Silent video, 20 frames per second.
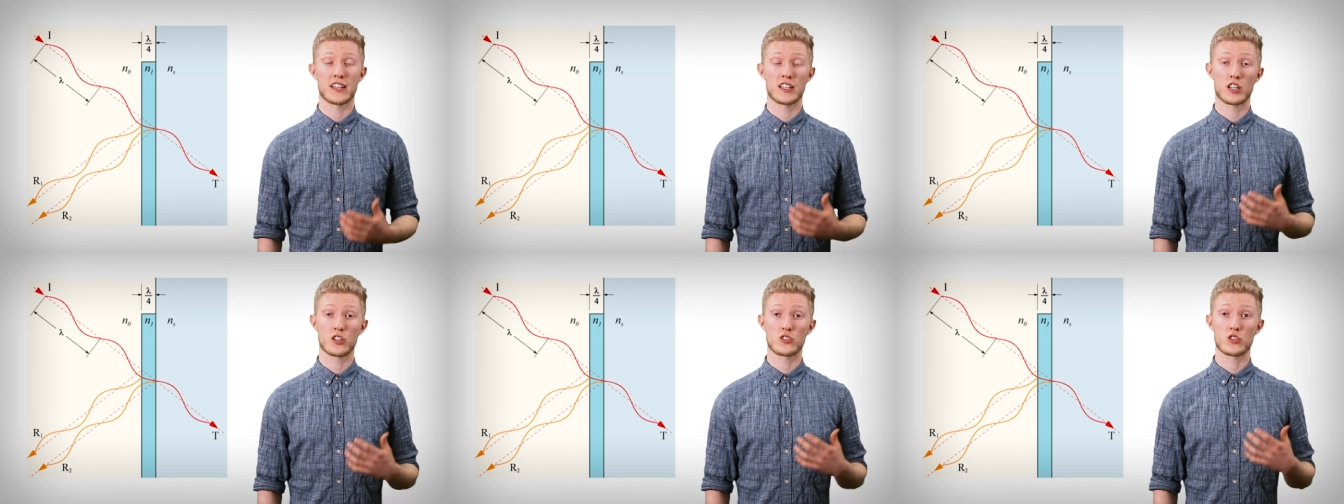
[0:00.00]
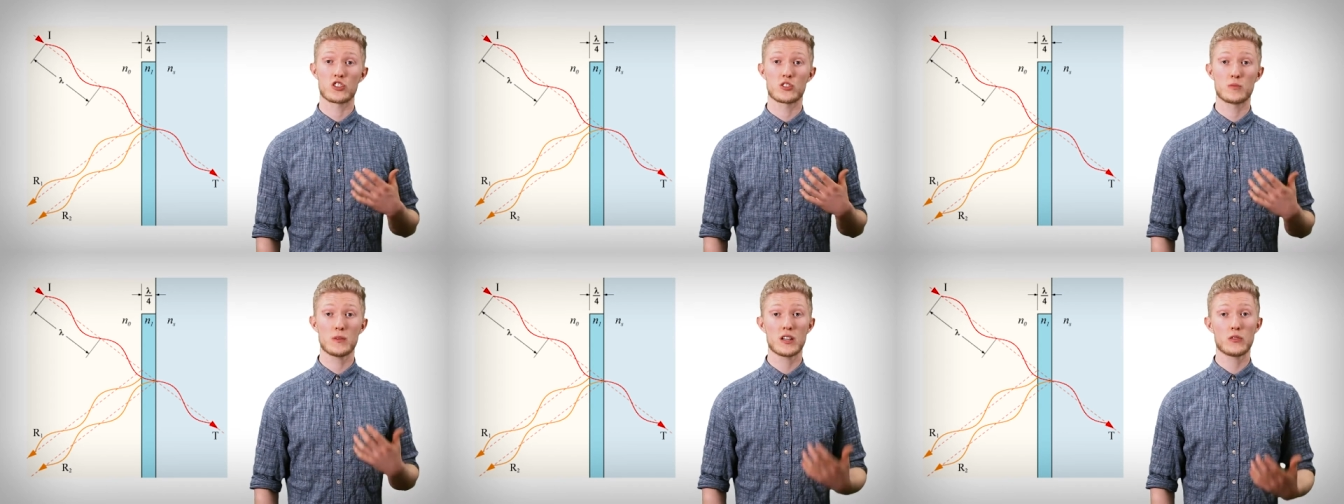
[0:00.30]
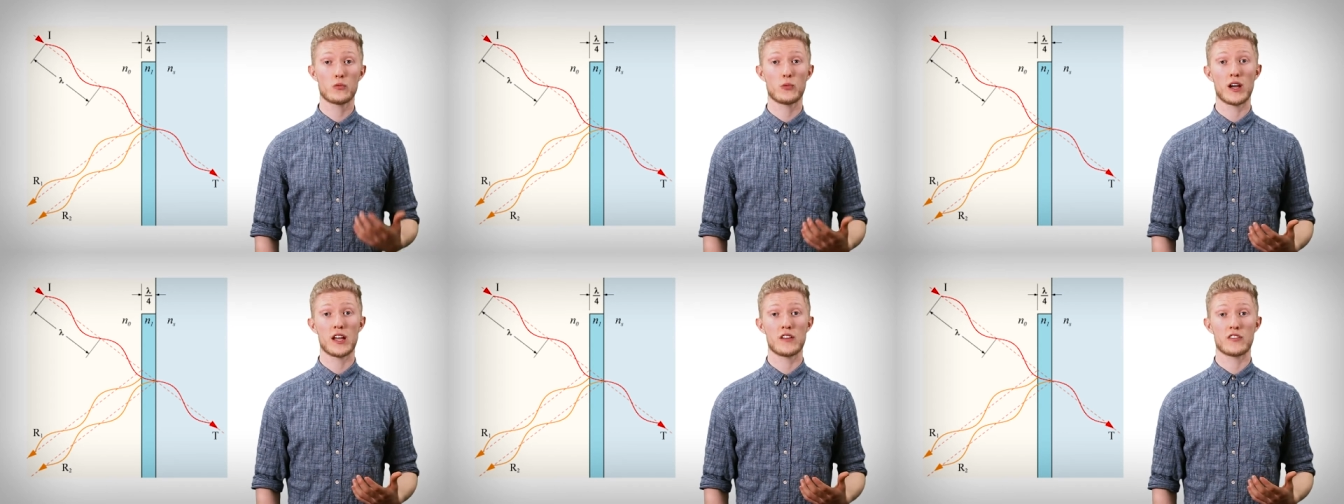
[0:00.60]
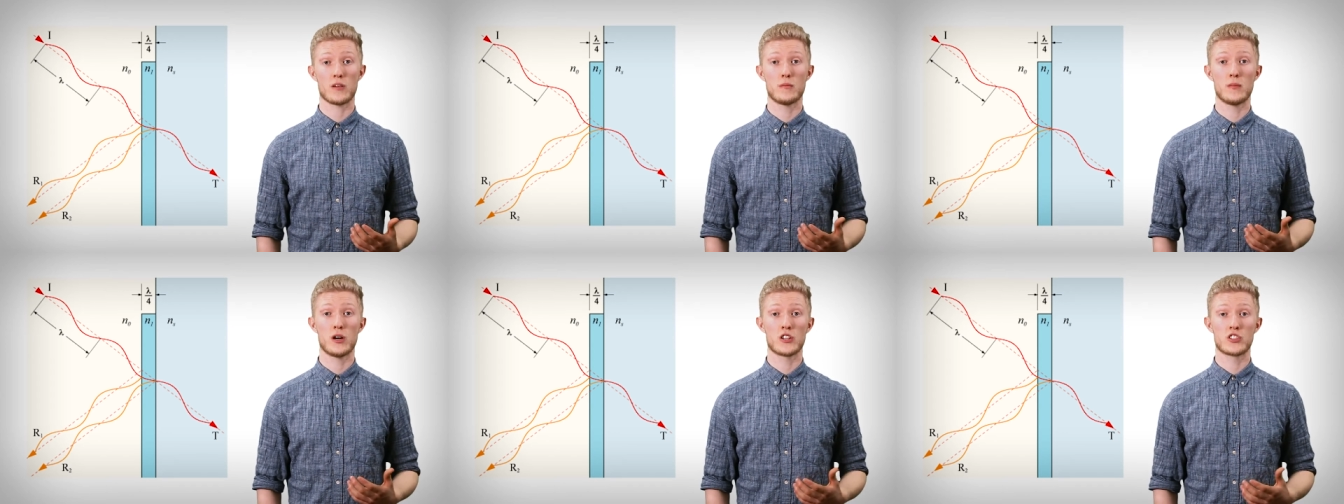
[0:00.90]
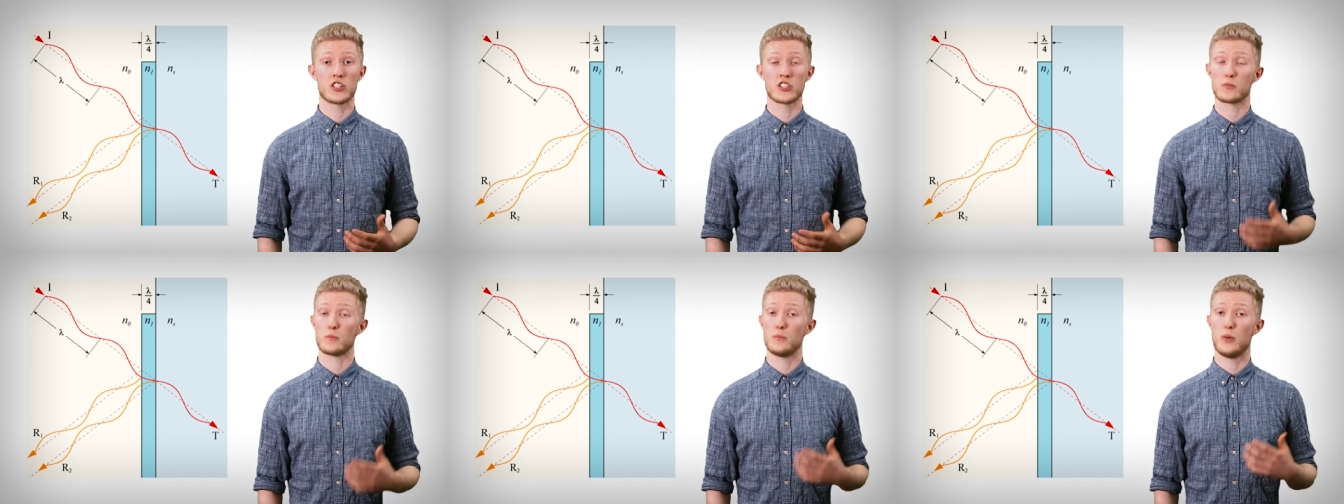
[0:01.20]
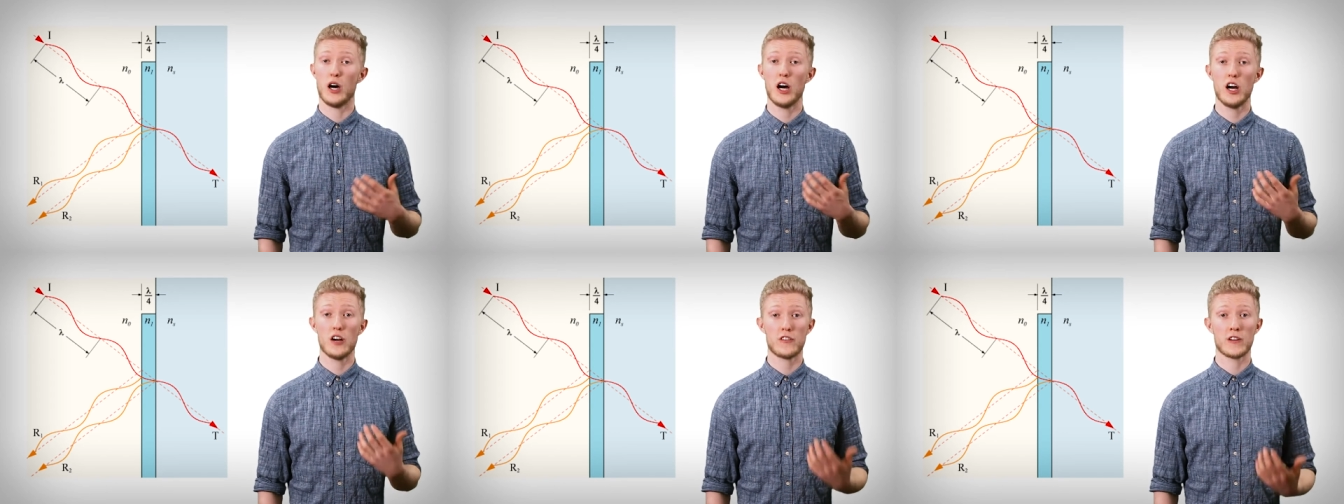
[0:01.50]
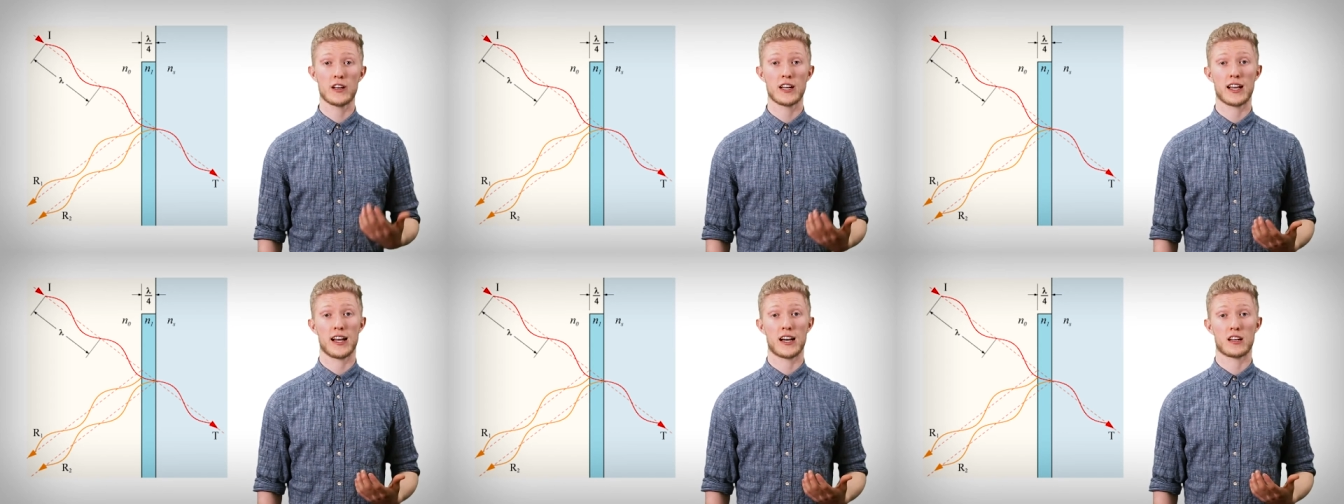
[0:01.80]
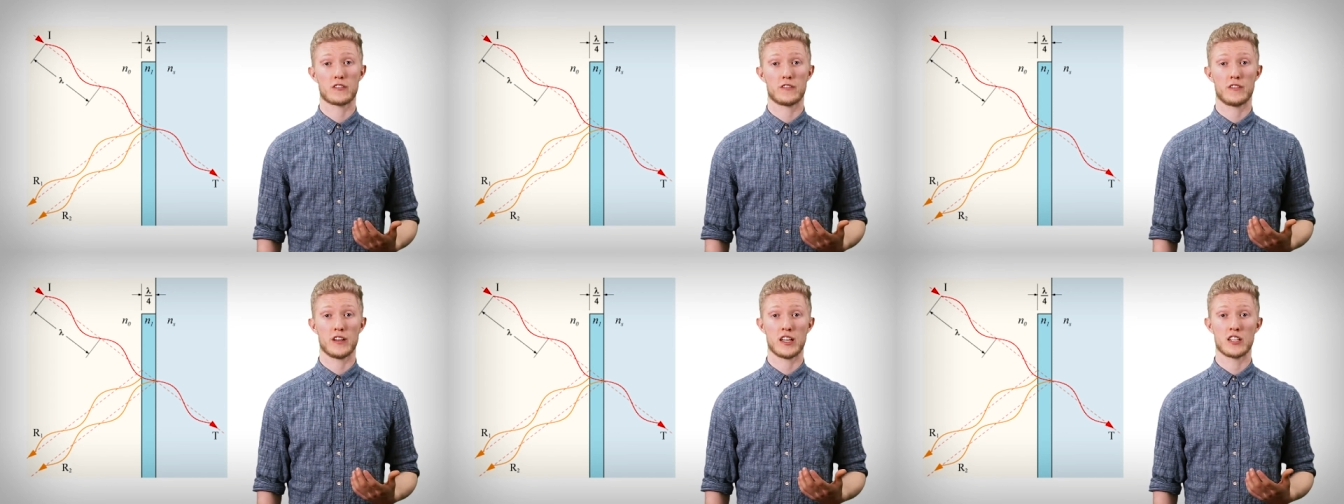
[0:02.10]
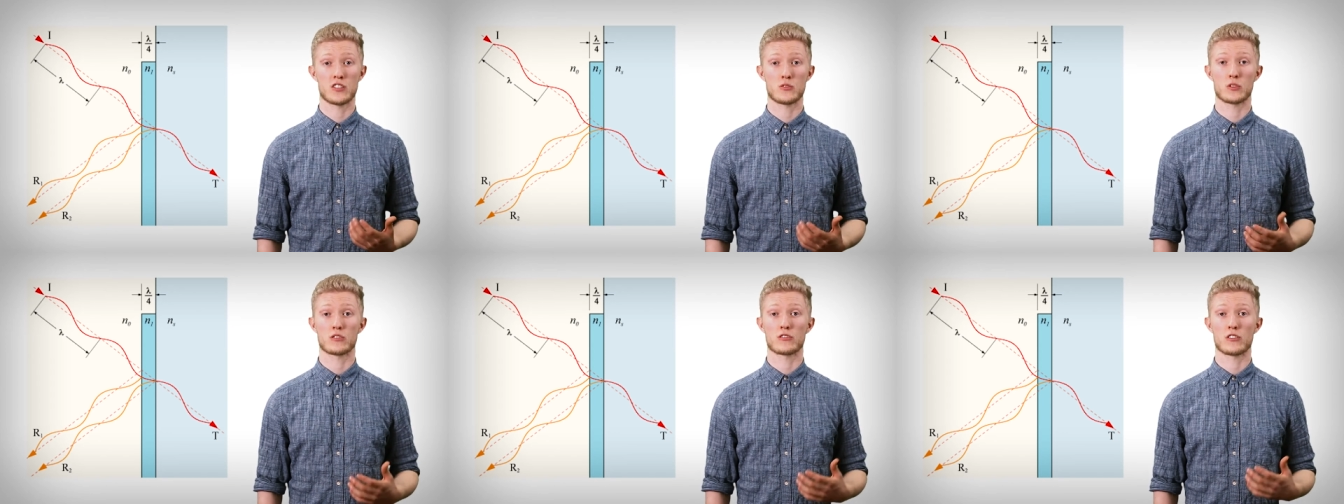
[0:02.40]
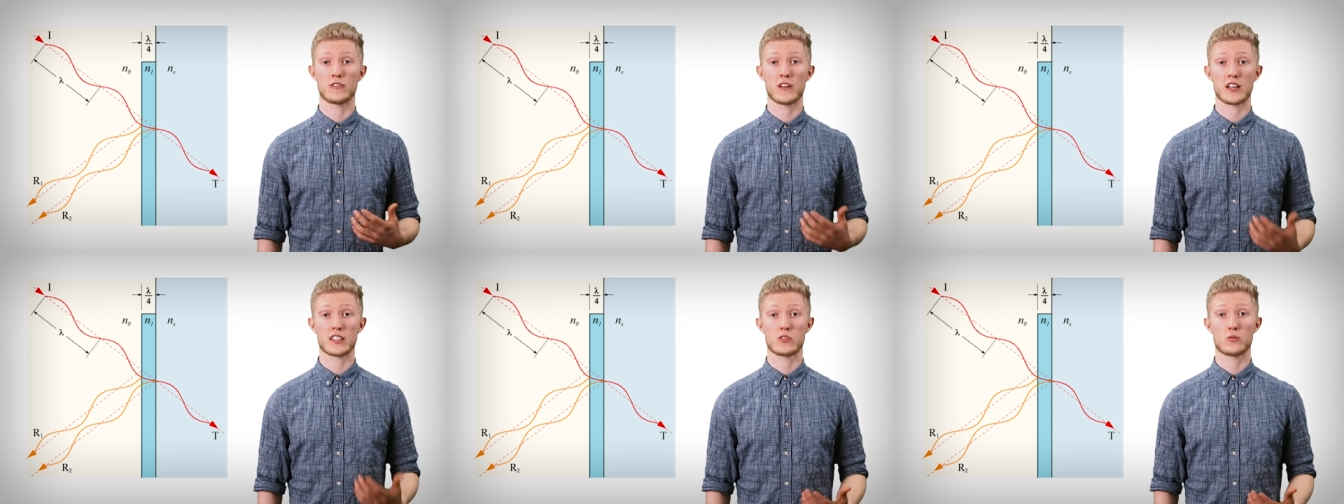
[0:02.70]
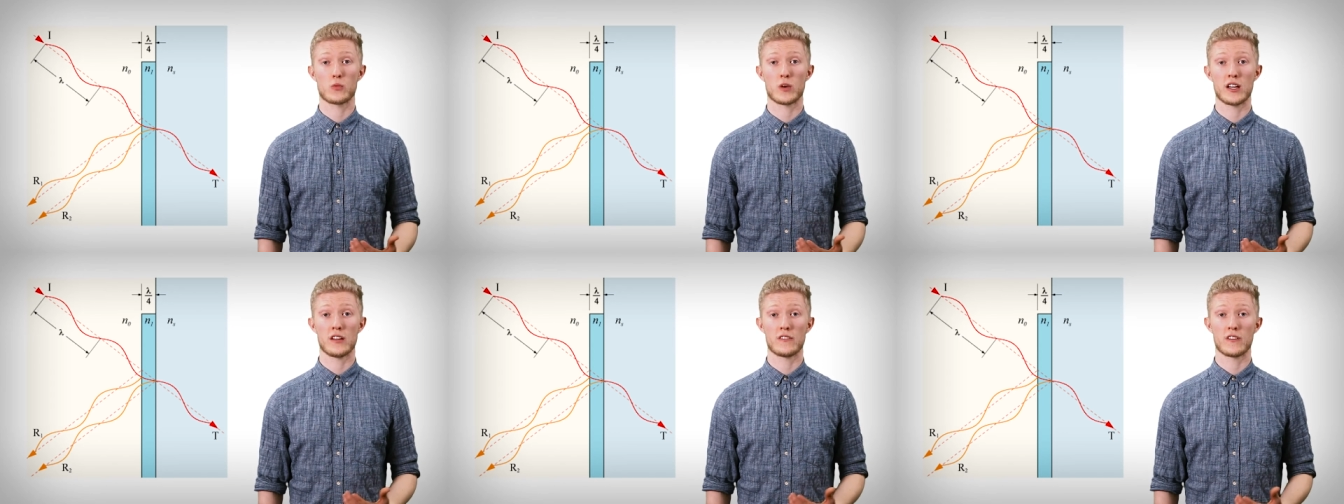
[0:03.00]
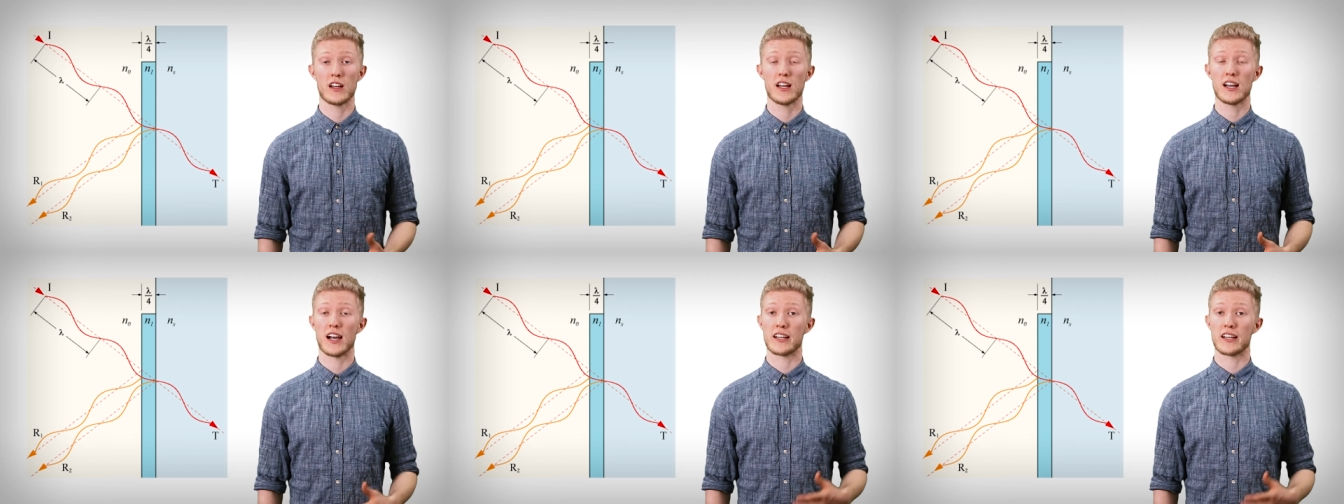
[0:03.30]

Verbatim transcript: then the transmitted wave emerges perfectly out of phase with the reflected wave